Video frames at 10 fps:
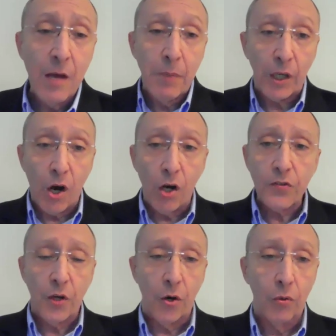but
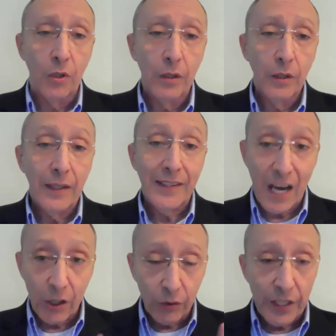also
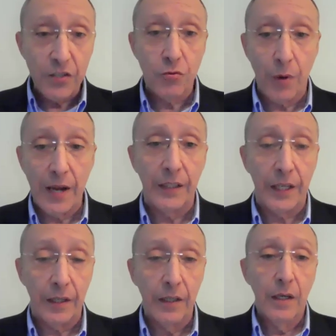not only
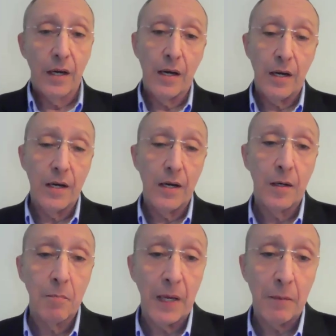Israeli
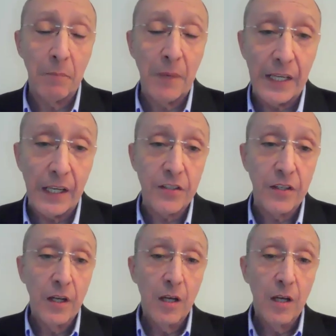medics,